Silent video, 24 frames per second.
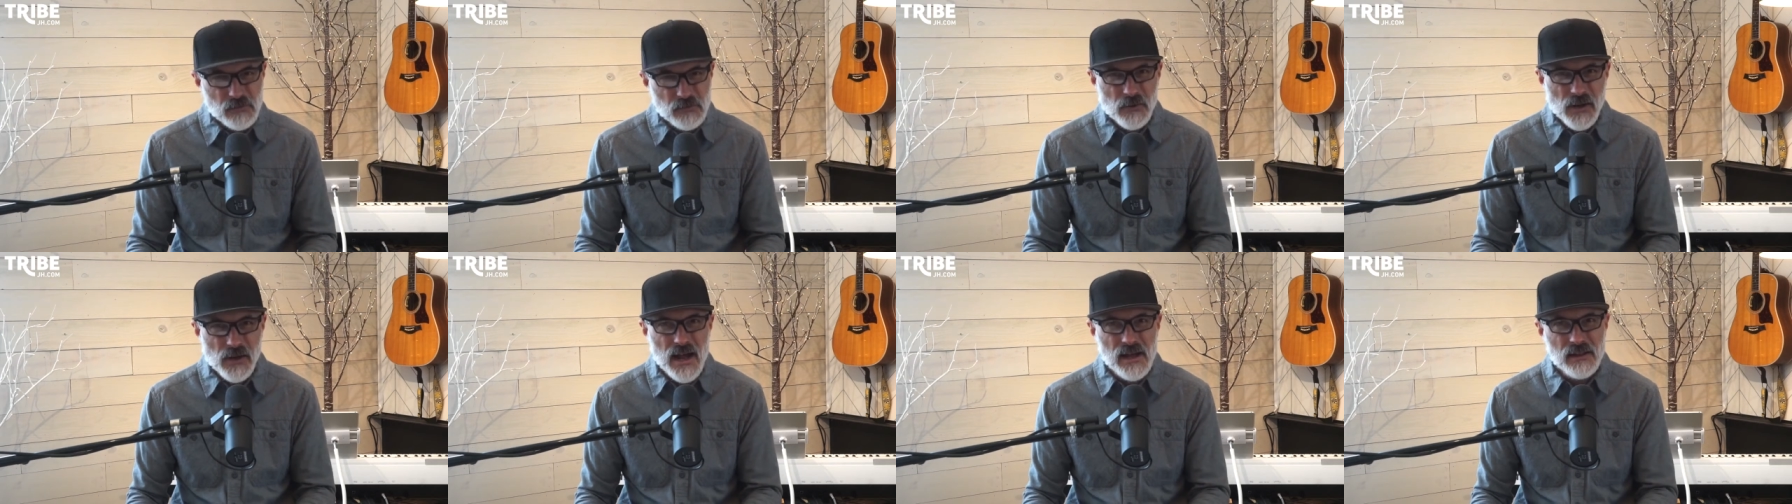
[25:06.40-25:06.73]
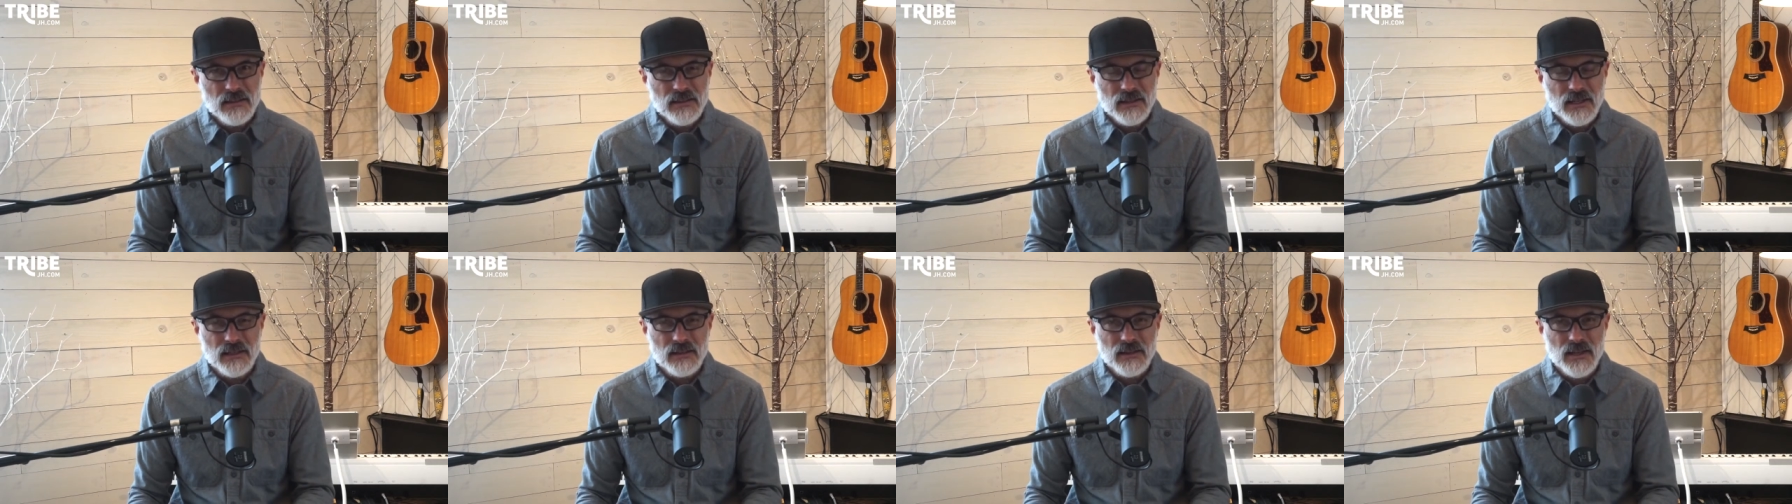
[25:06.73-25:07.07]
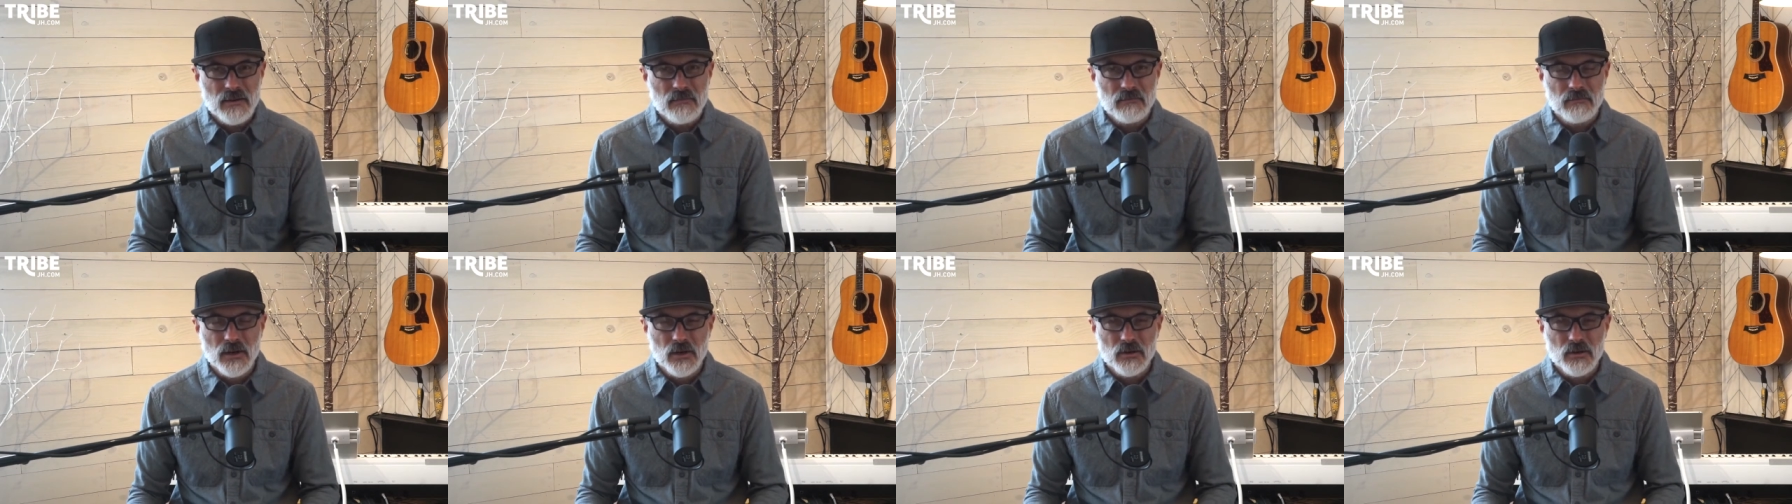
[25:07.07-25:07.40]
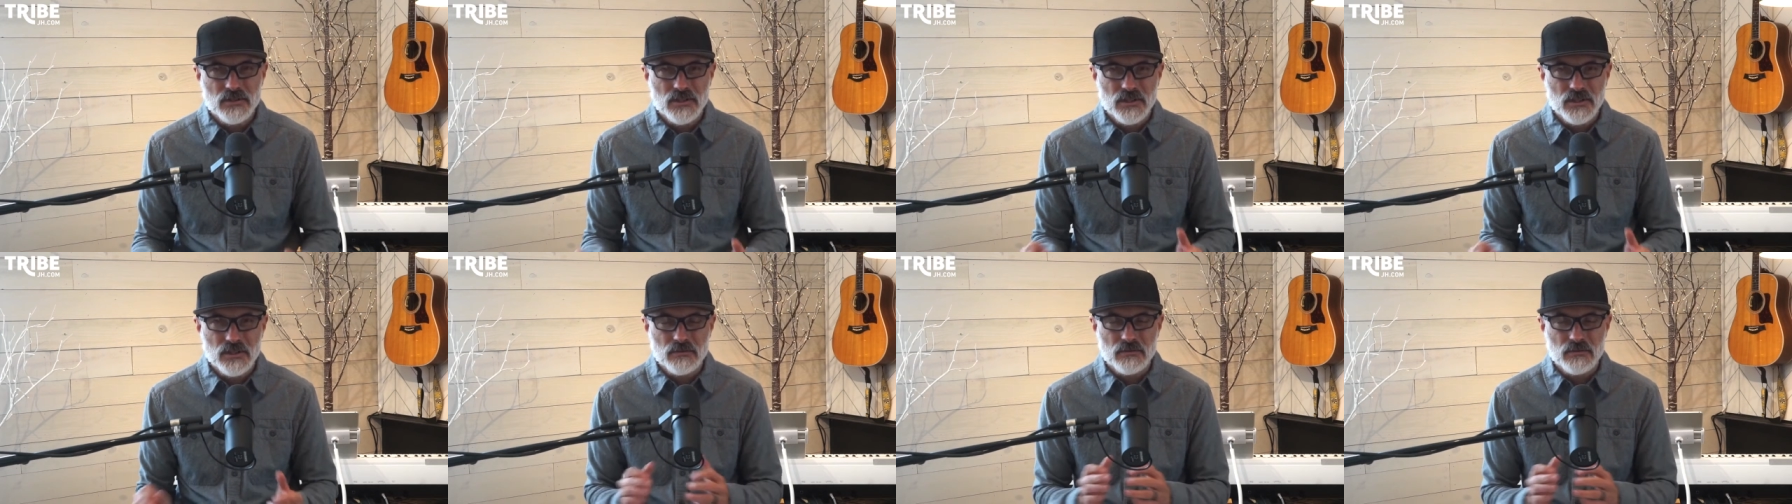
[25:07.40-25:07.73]
when I think that
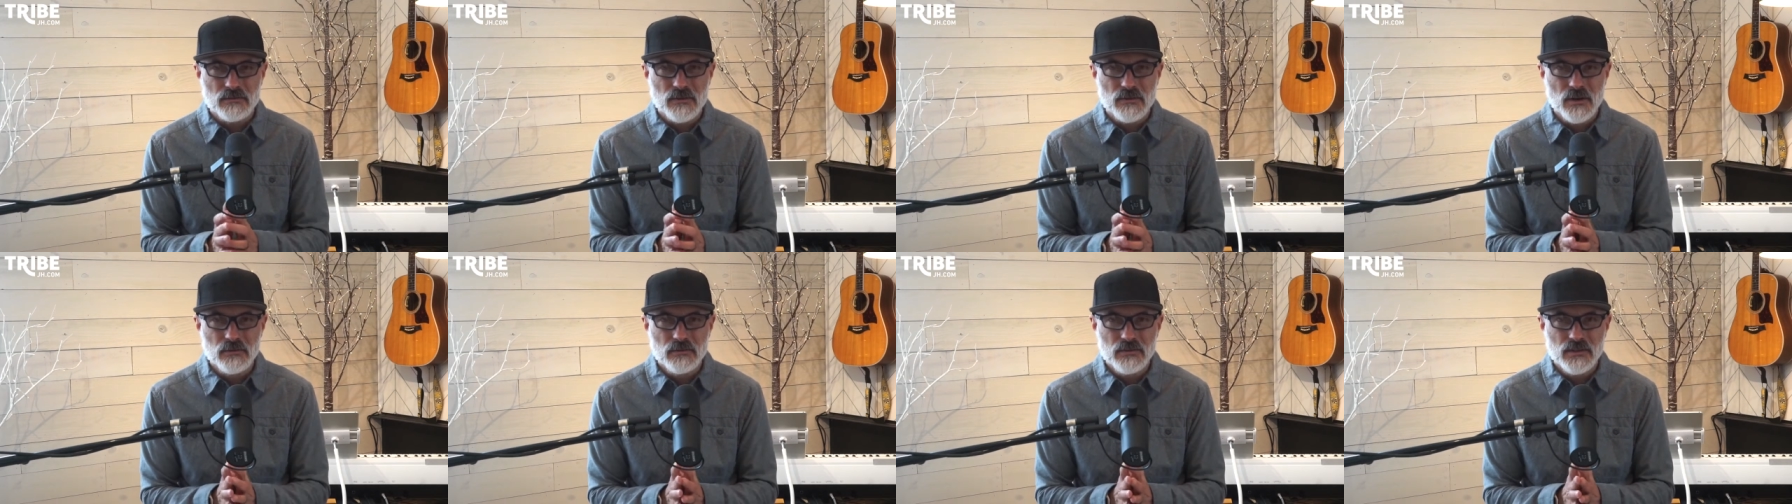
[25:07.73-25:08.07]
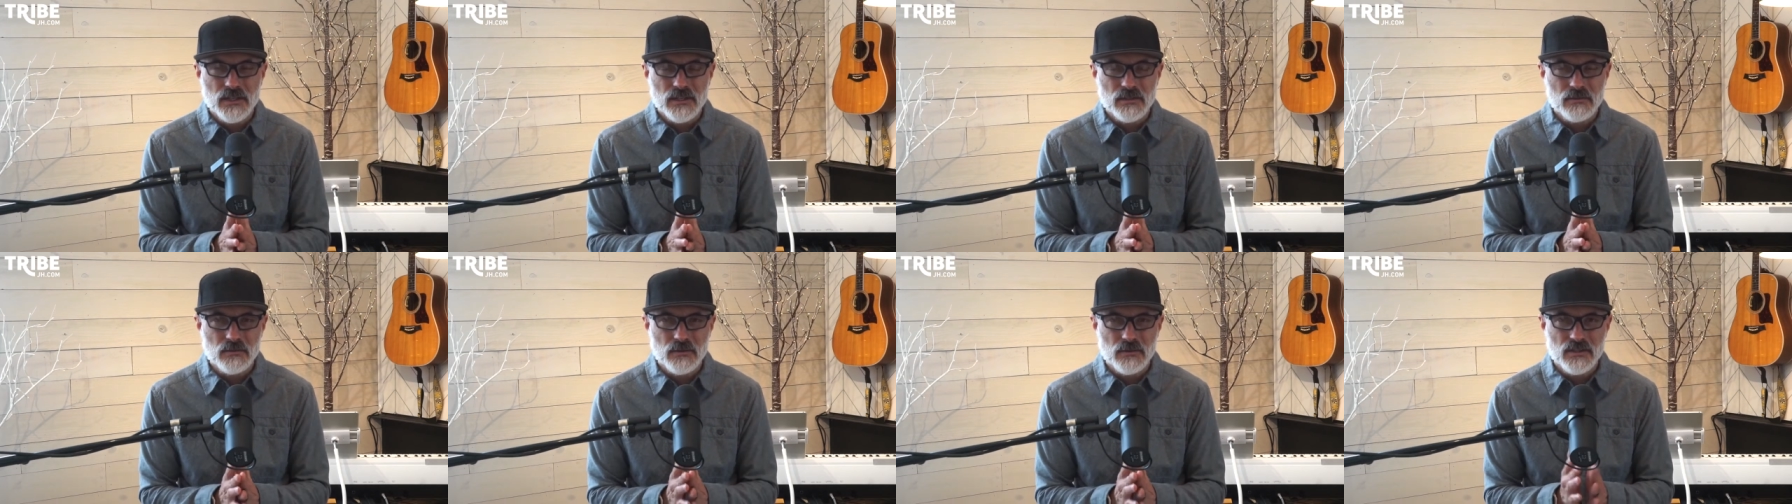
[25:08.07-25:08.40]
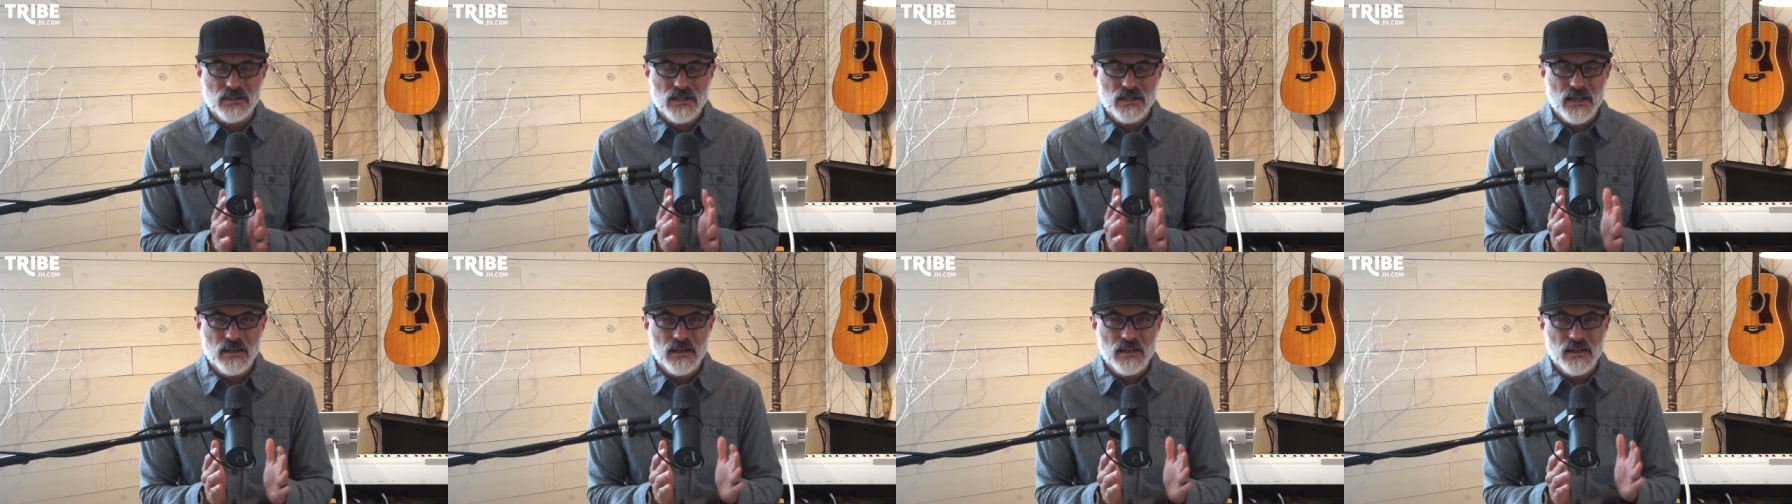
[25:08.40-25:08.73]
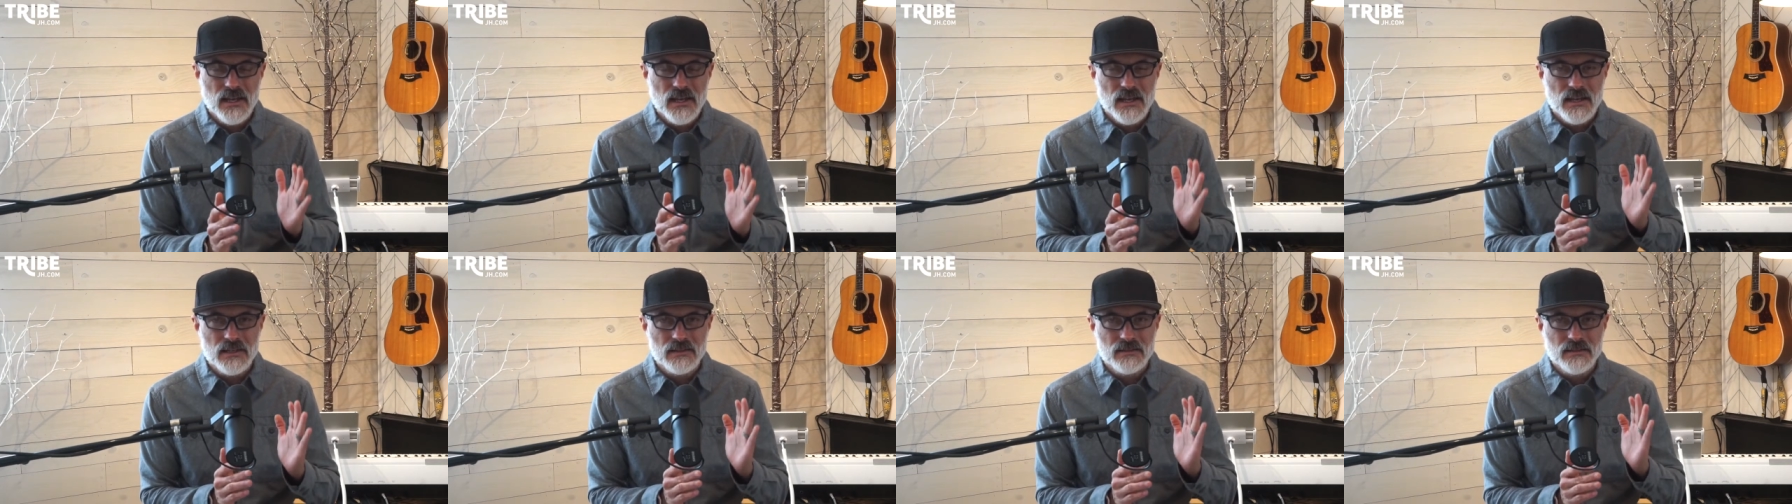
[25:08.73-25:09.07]
Moses wrote this, was in
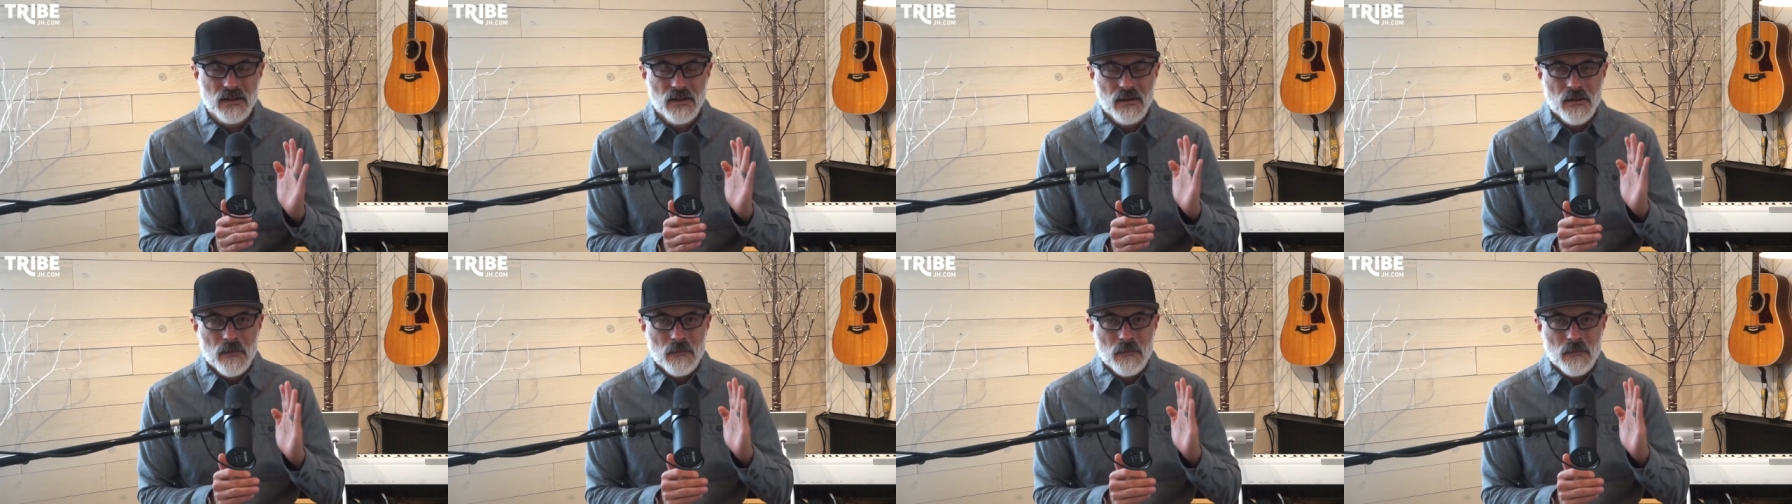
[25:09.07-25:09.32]
his